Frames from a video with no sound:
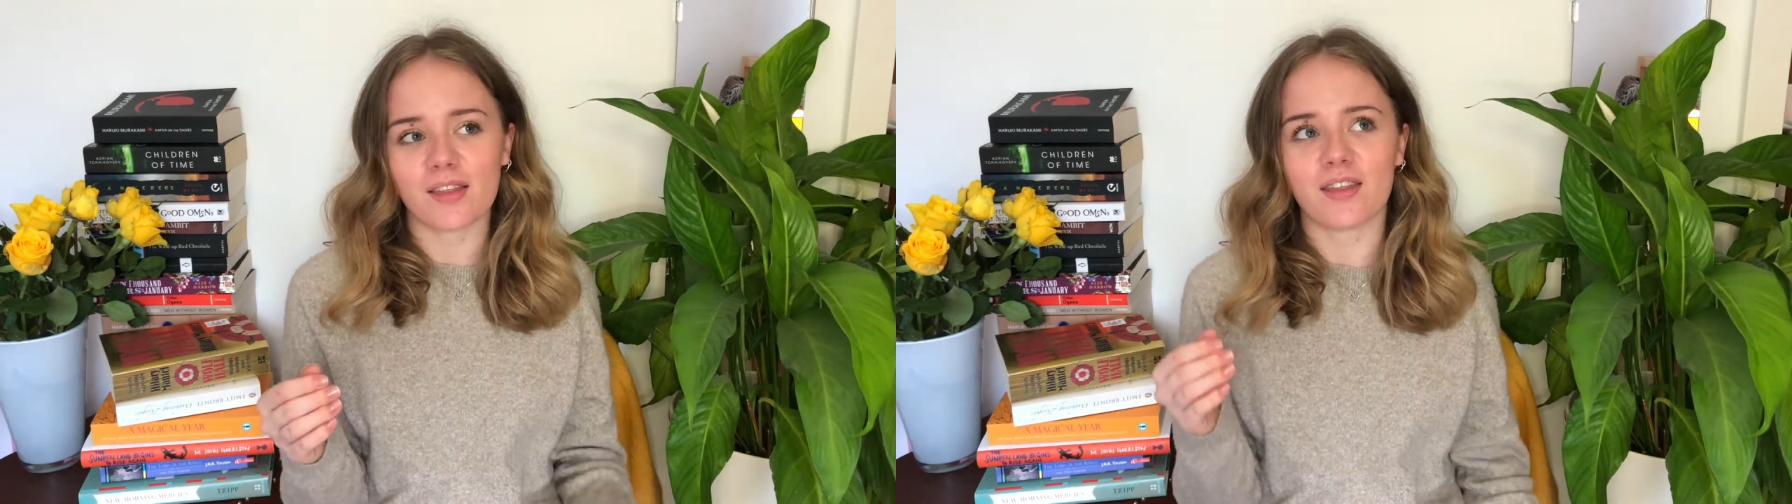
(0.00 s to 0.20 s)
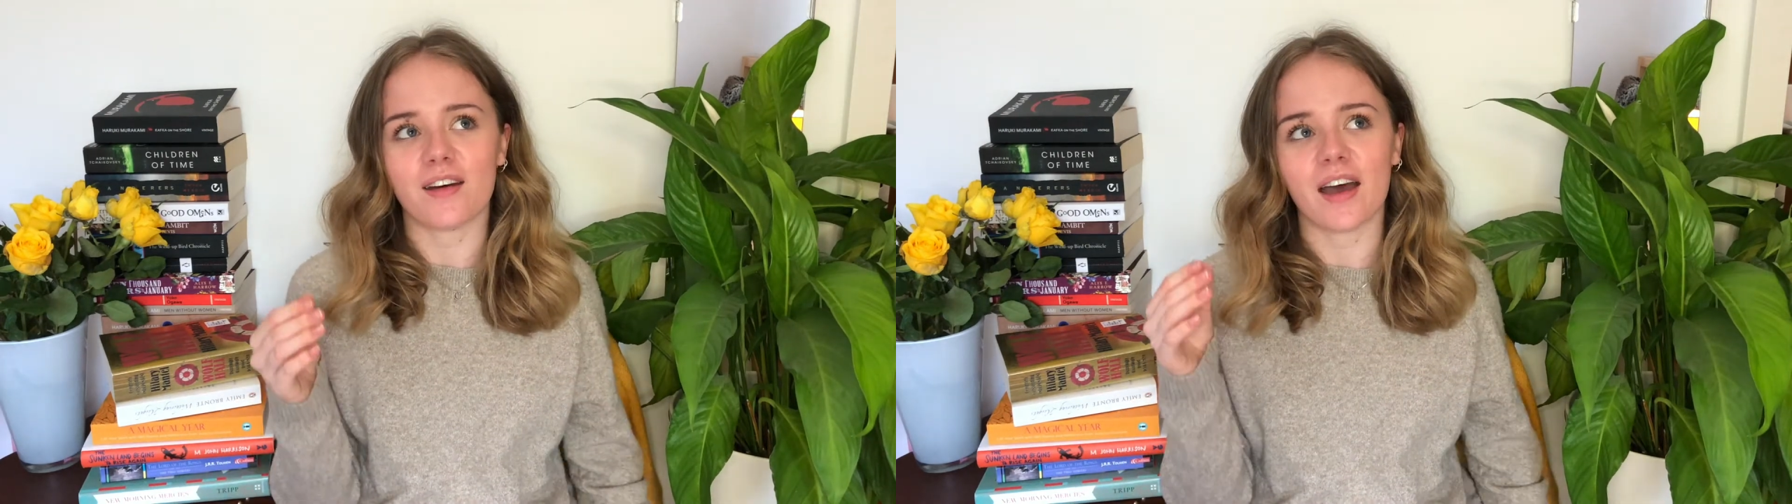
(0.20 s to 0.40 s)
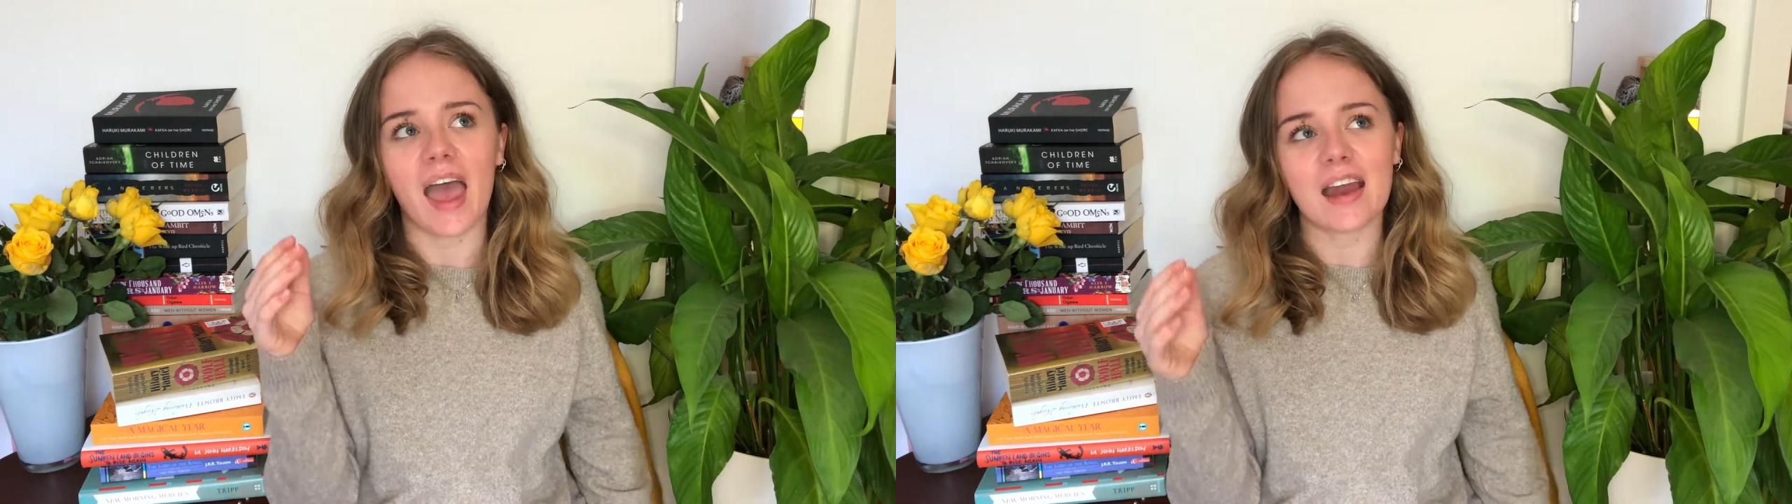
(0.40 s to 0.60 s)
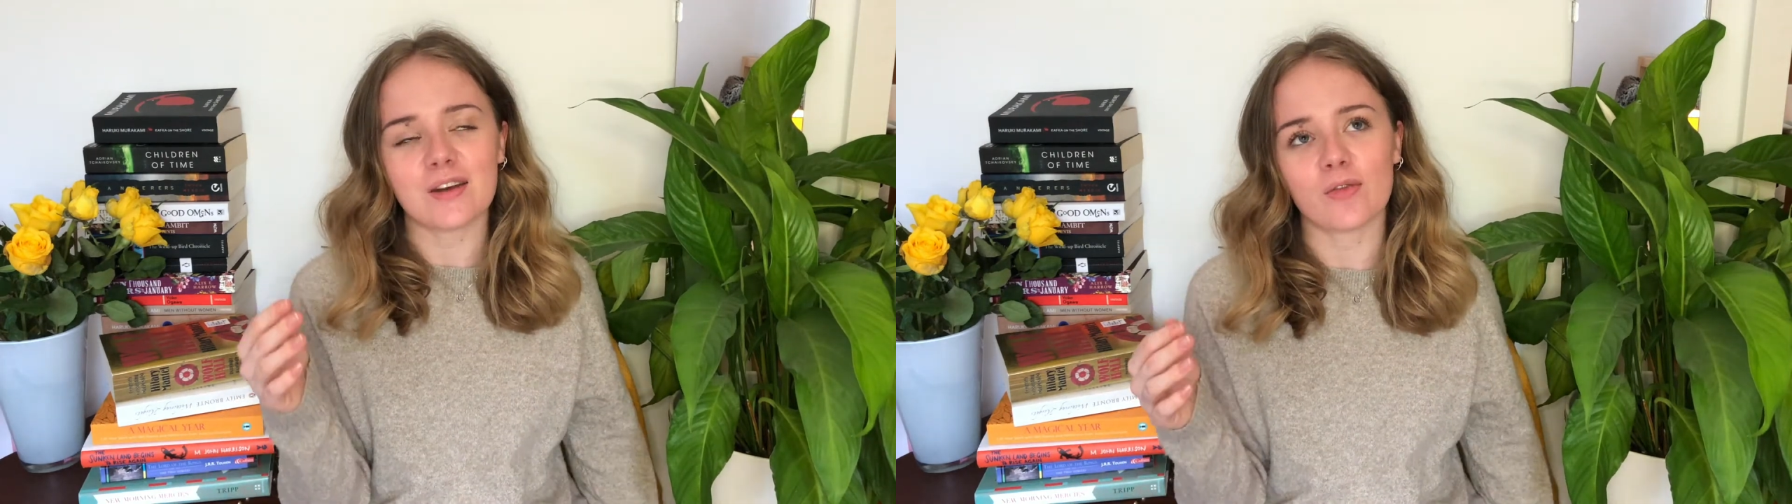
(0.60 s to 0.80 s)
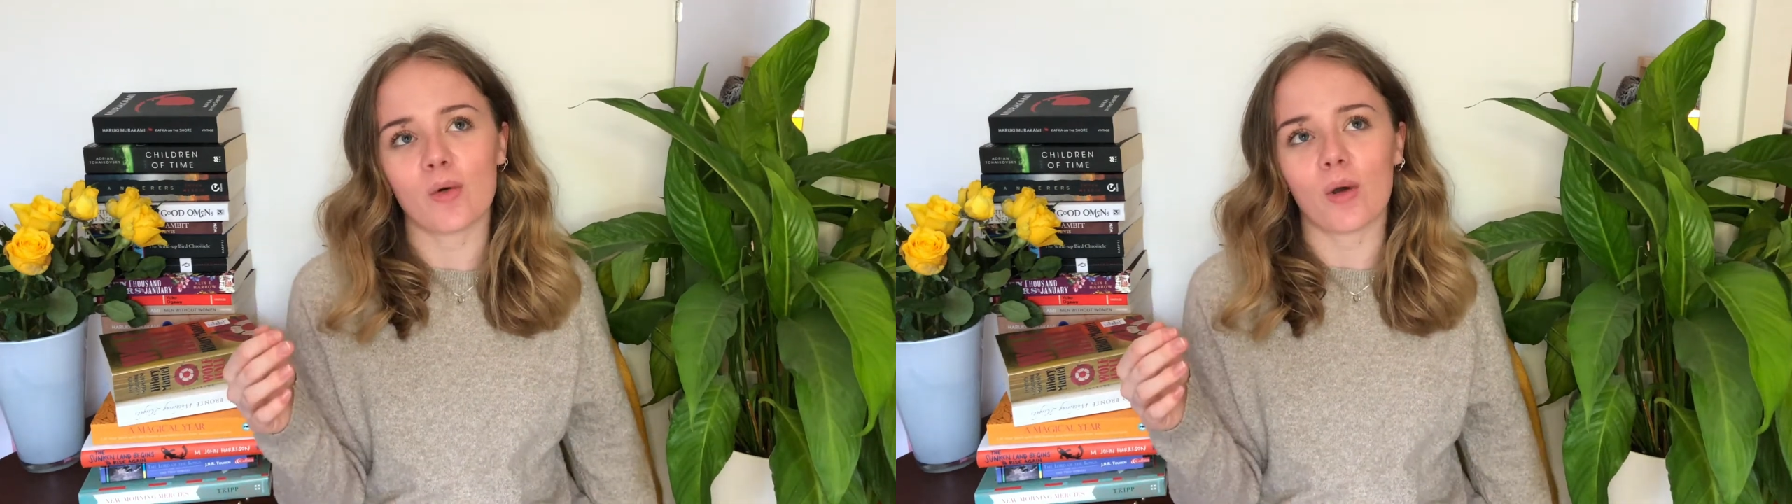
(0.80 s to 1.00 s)
the end
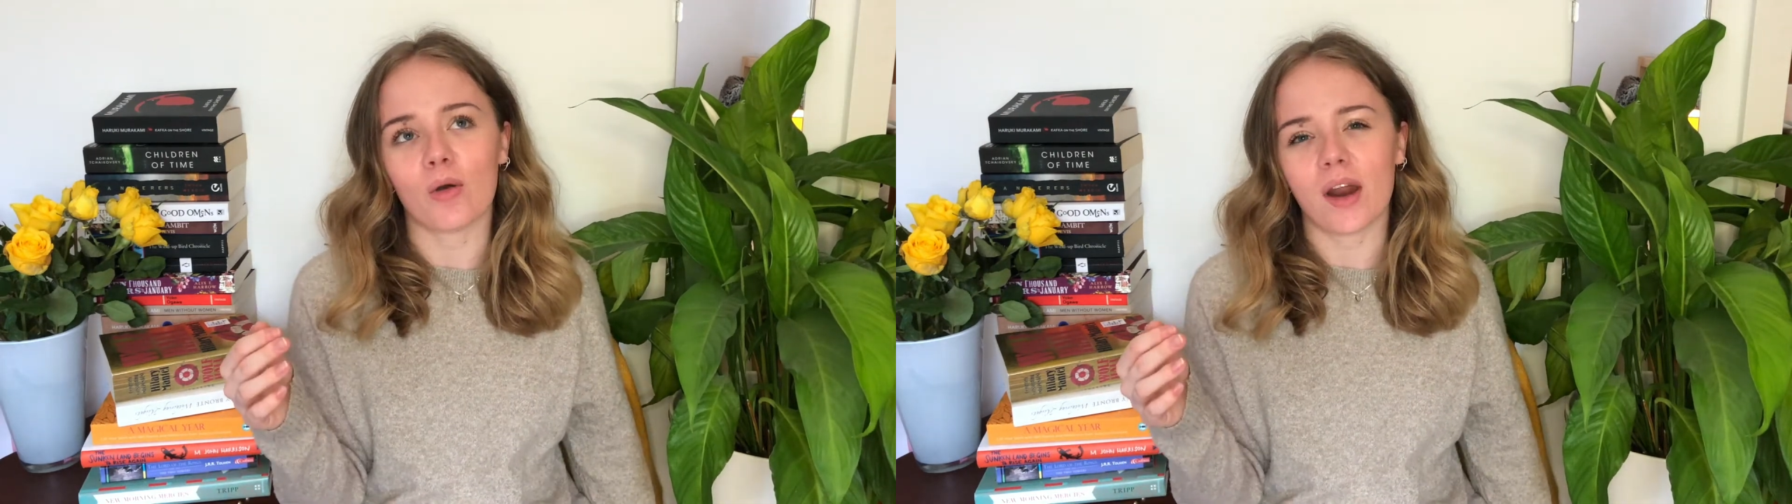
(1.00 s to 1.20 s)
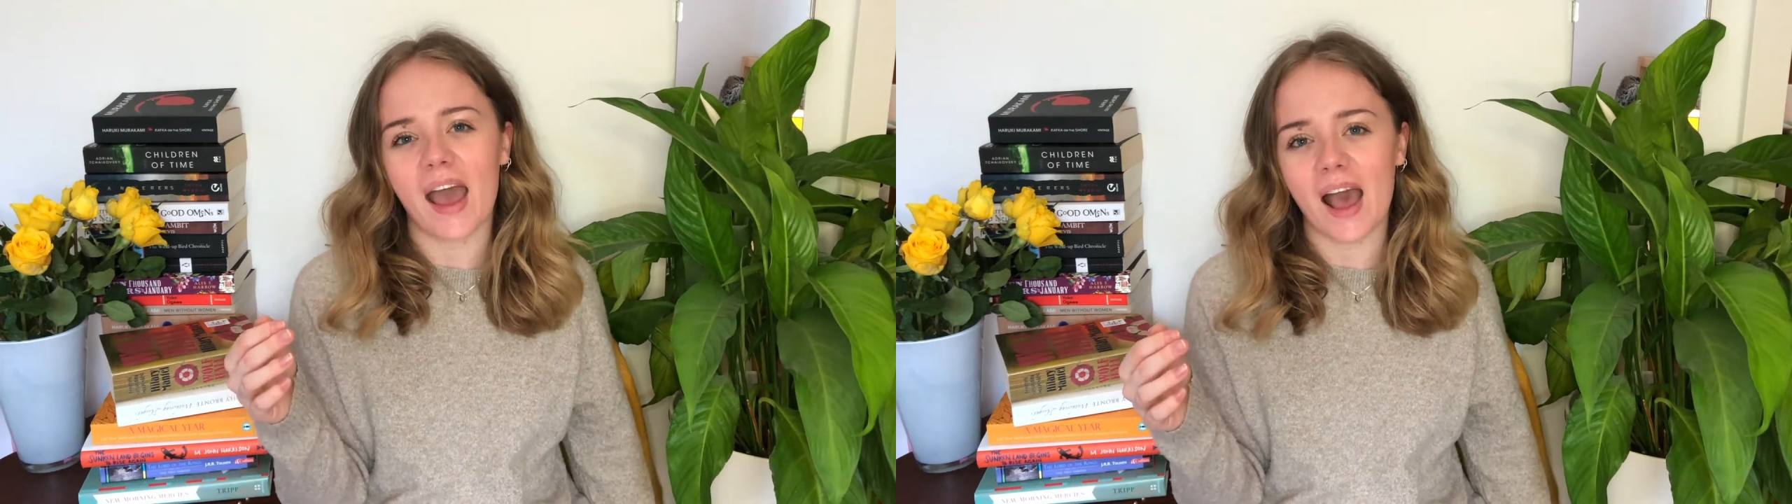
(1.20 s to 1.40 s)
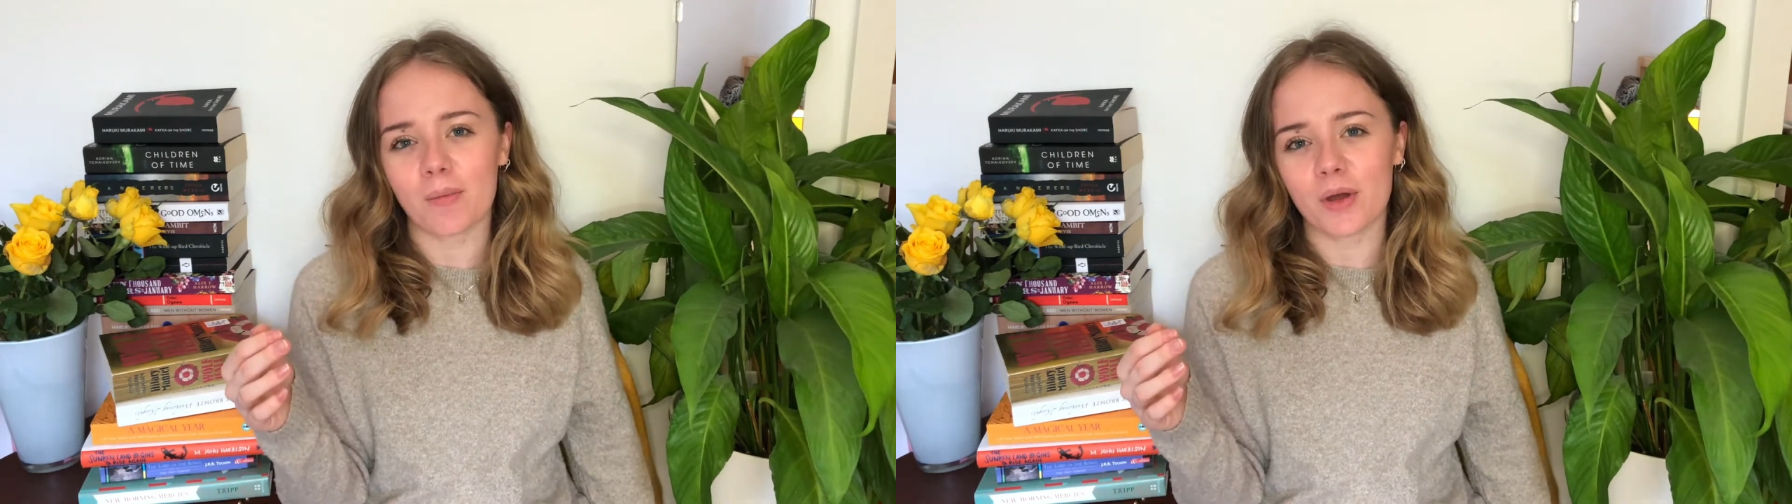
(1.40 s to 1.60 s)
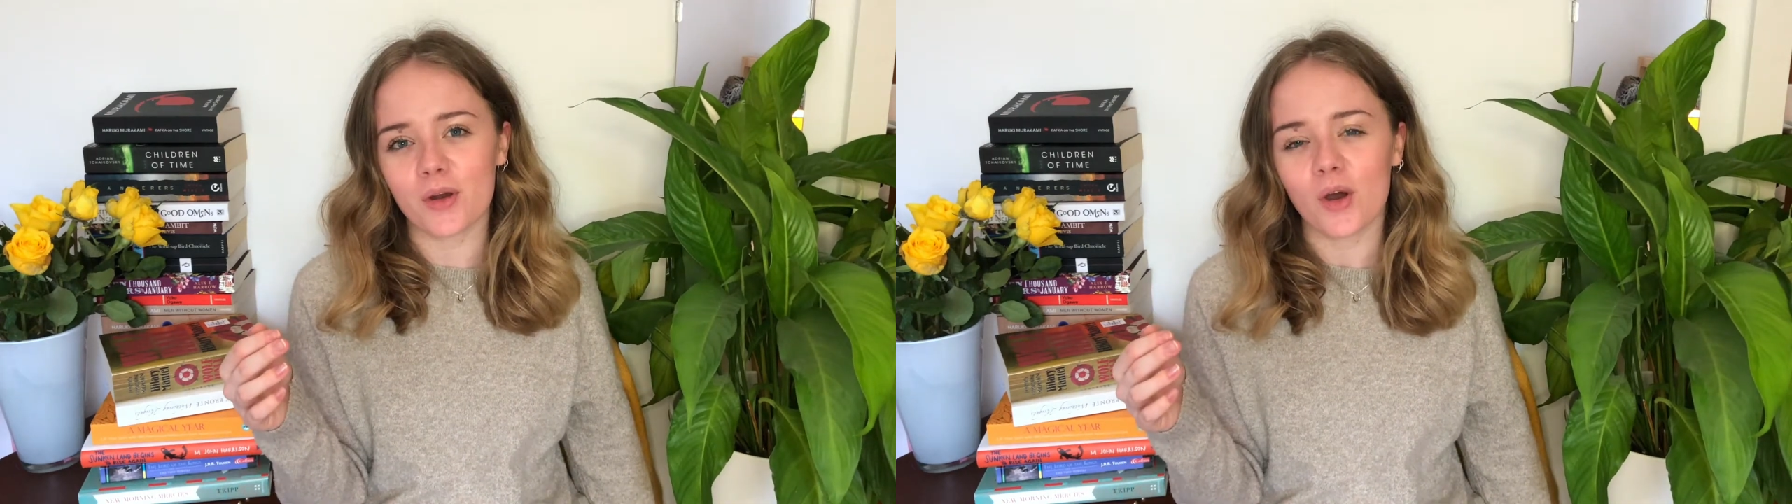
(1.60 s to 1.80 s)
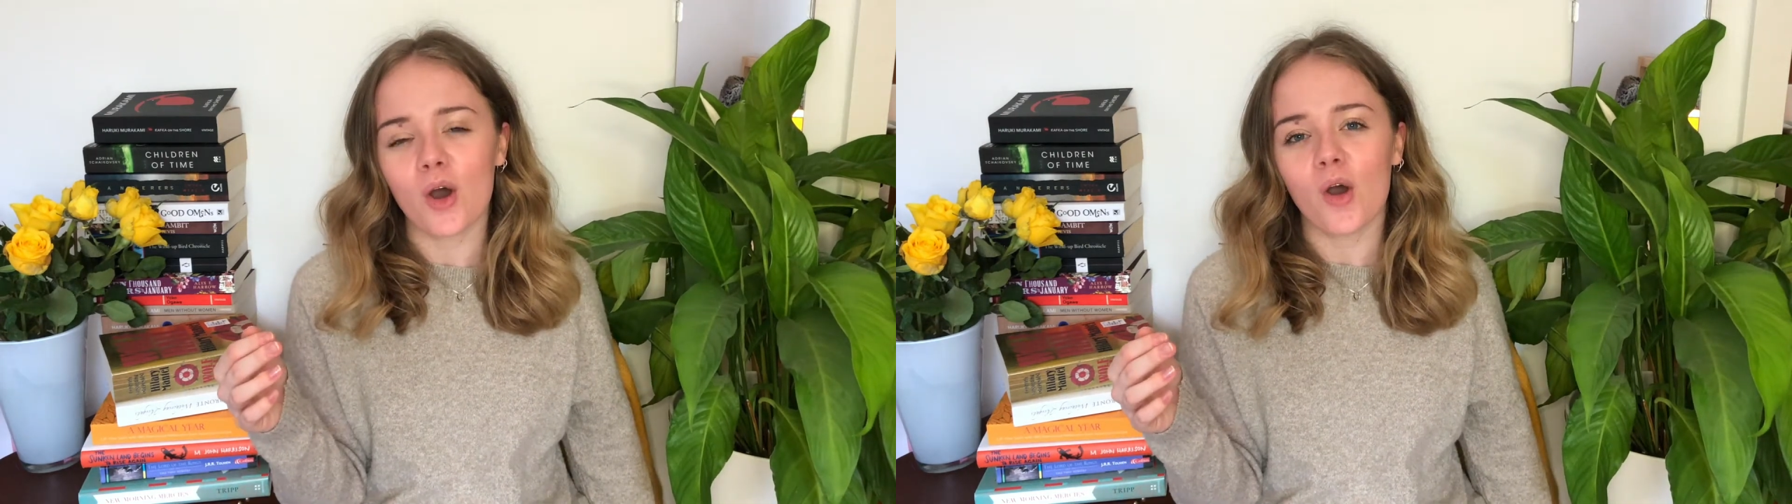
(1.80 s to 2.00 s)
of the world happen